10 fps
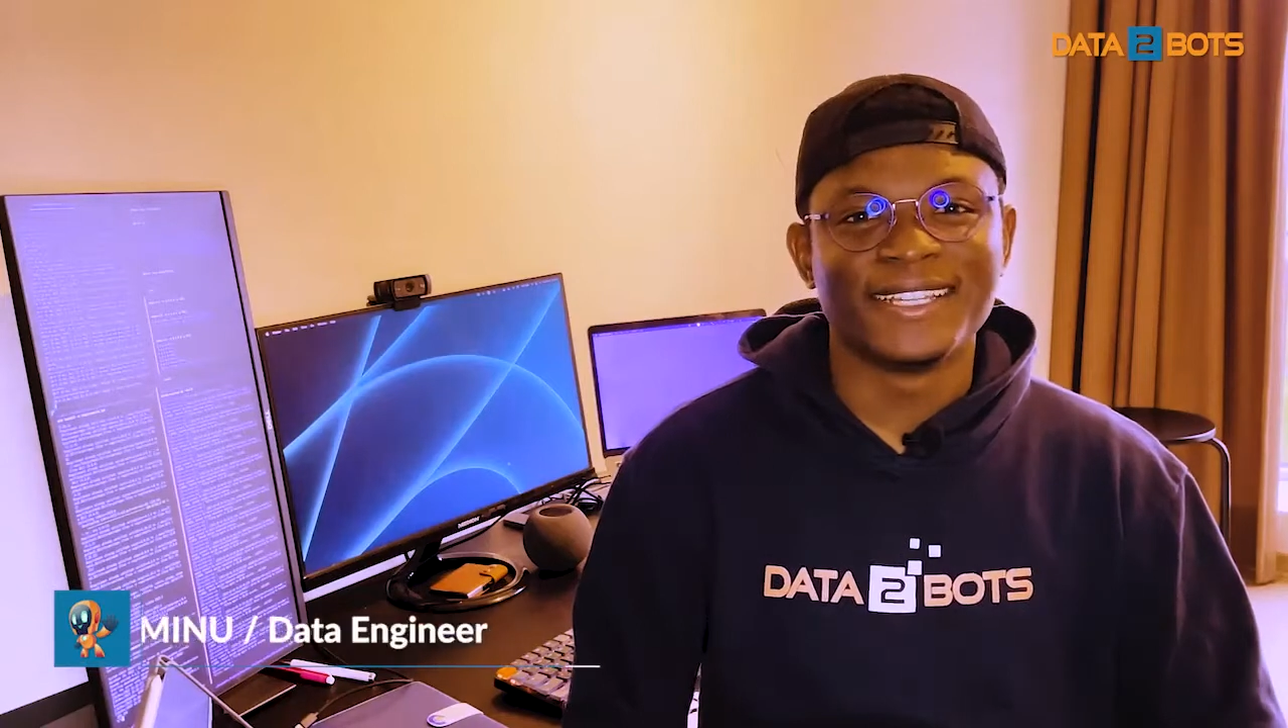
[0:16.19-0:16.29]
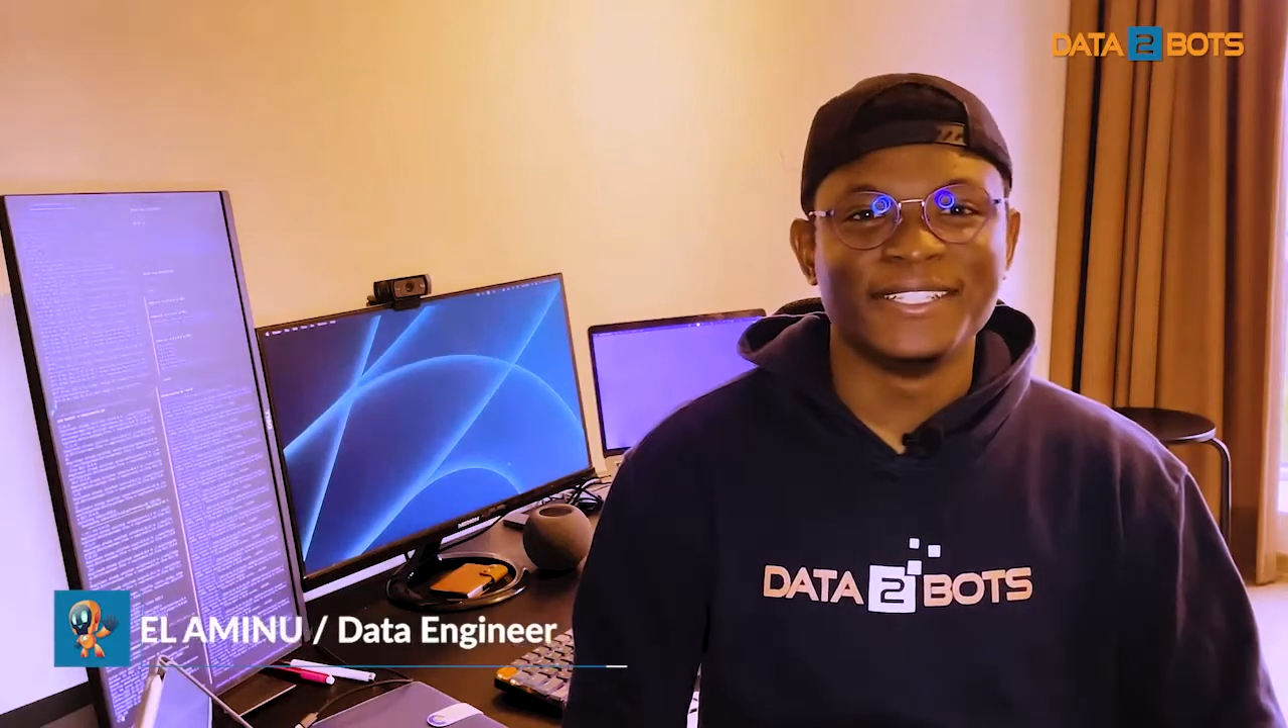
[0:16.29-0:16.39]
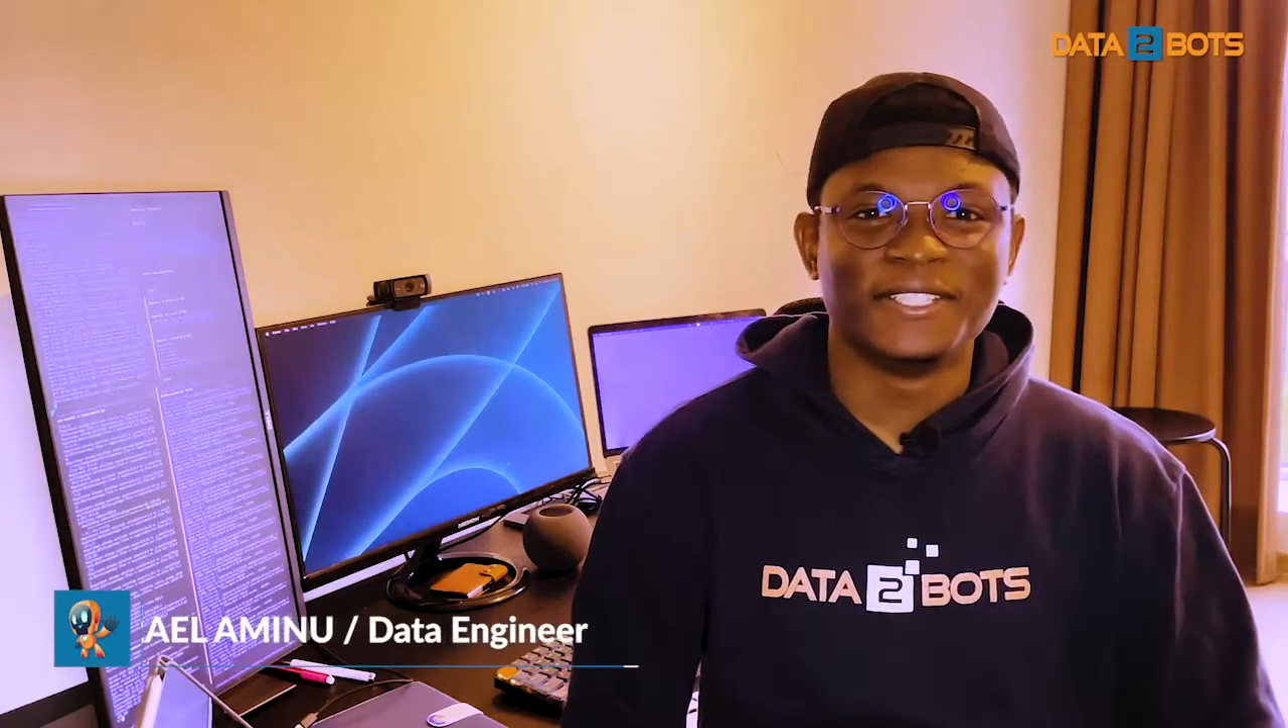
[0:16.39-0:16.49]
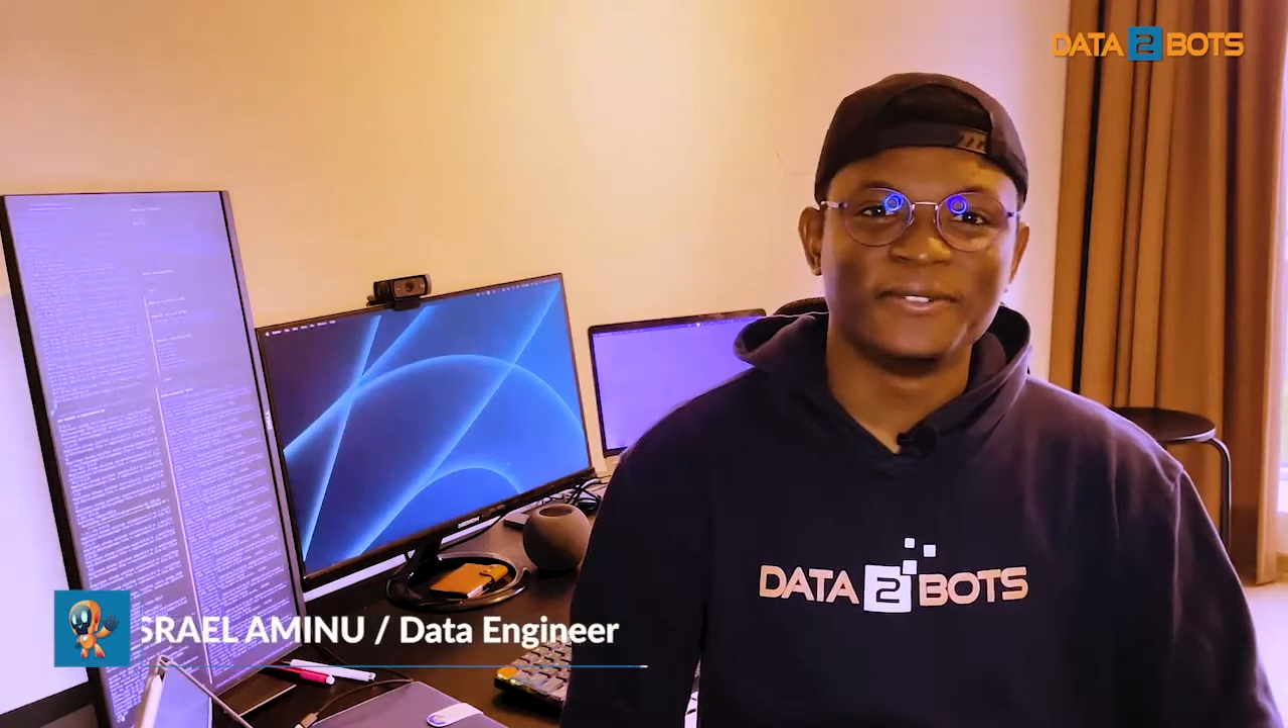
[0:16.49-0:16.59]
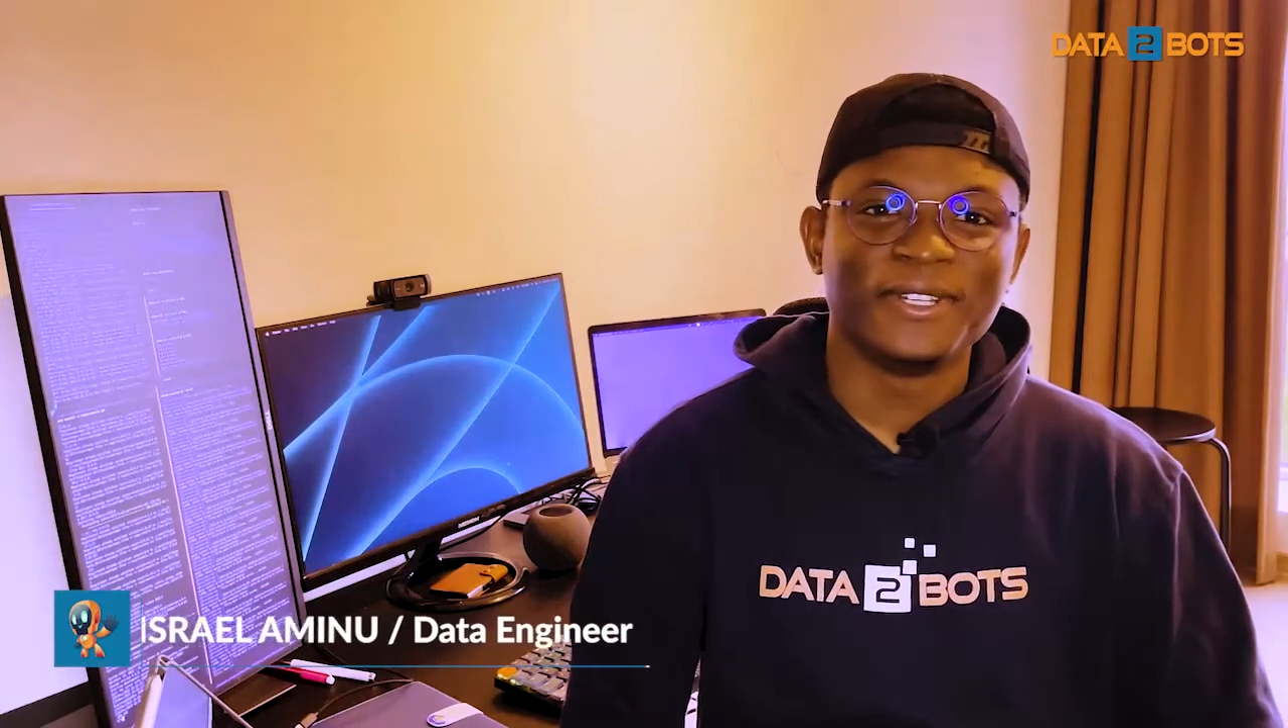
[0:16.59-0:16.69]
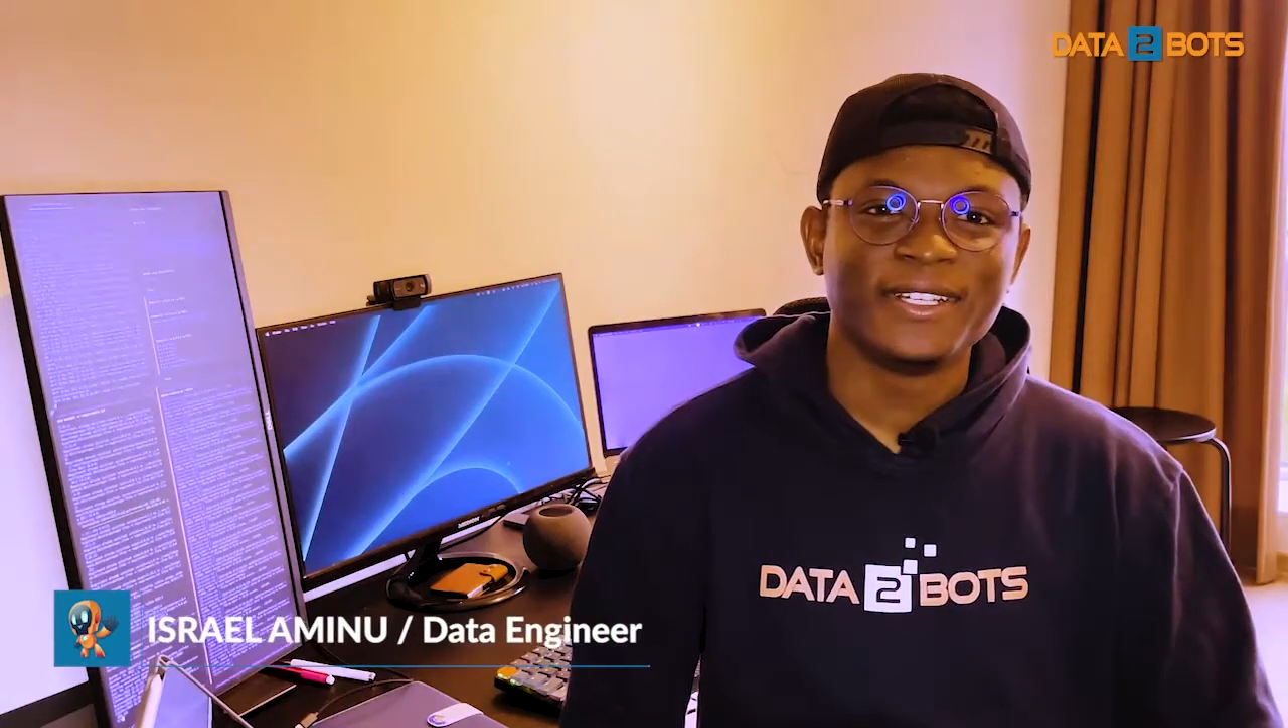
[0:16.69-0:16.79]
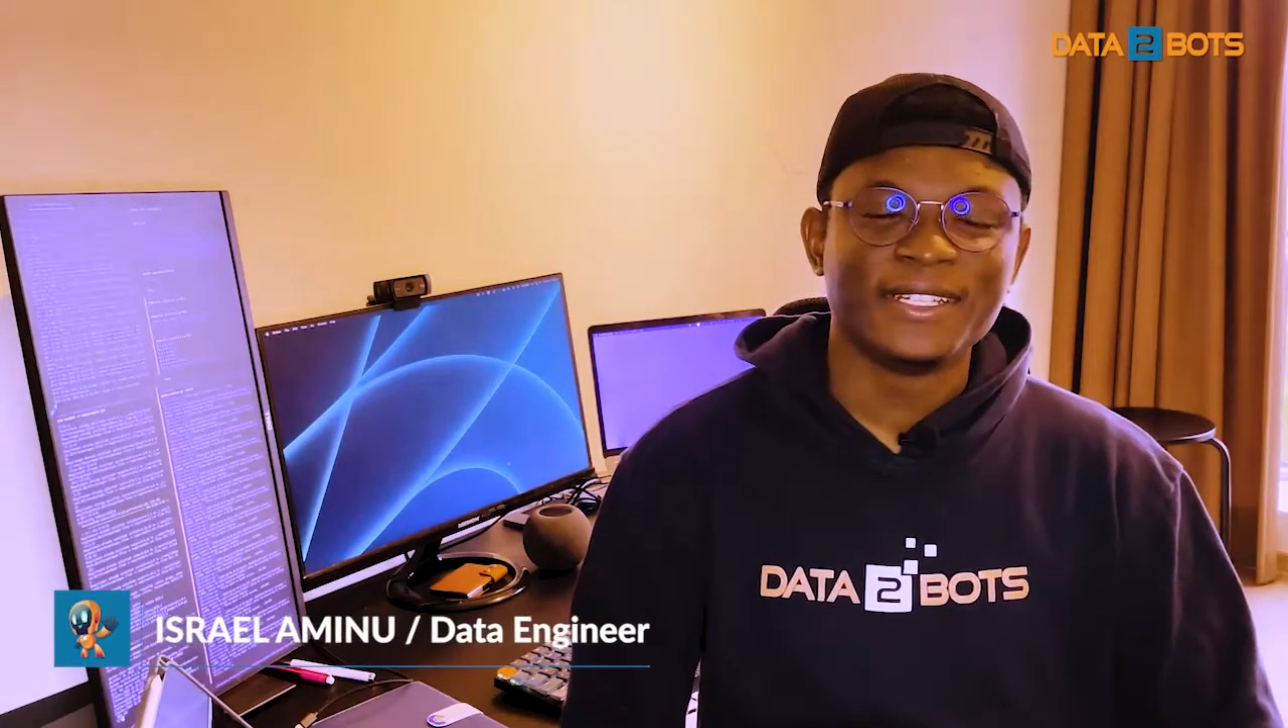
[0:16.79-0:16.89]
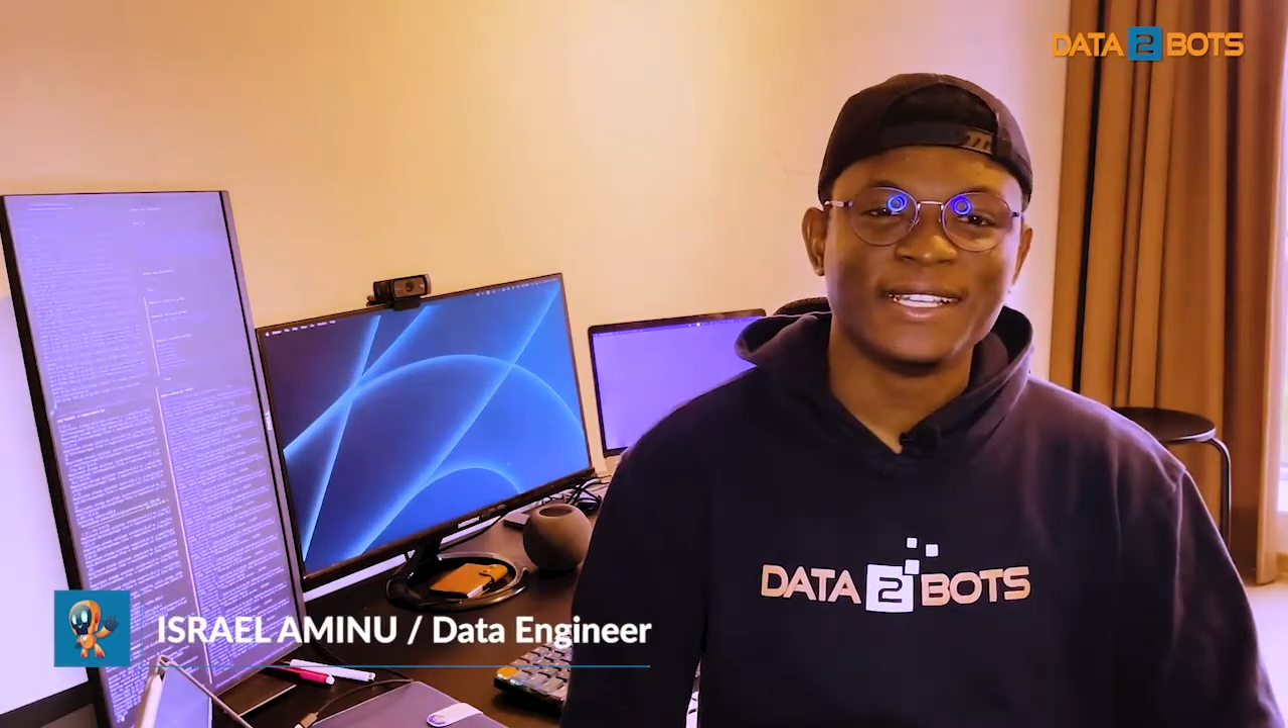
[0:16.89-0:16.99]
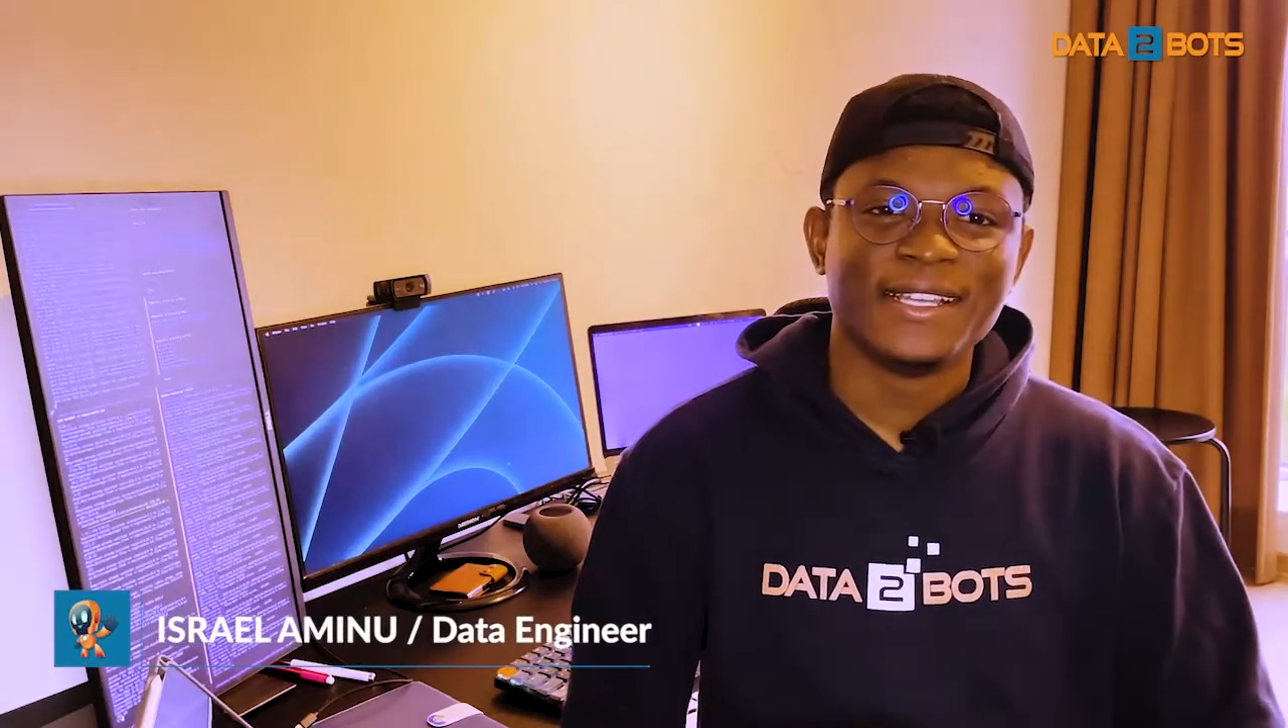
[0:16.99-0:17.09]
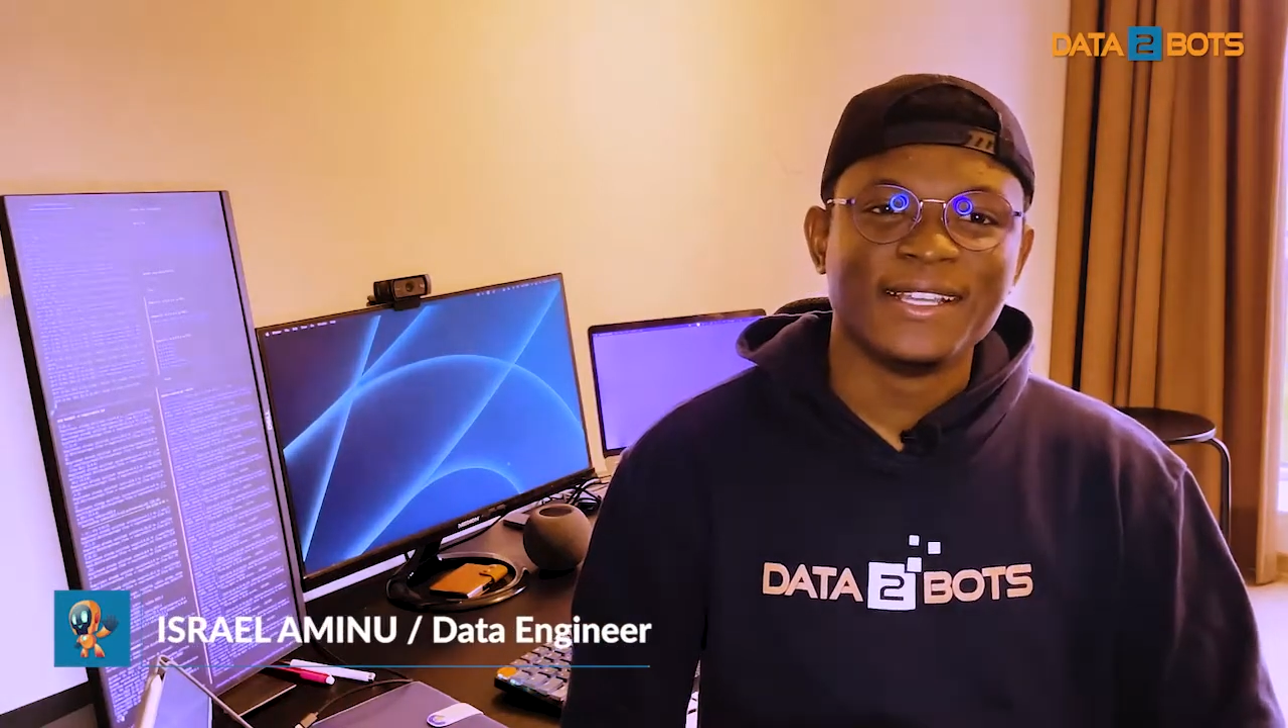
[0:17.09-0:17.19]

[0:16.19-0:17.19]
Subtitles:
Nigeria.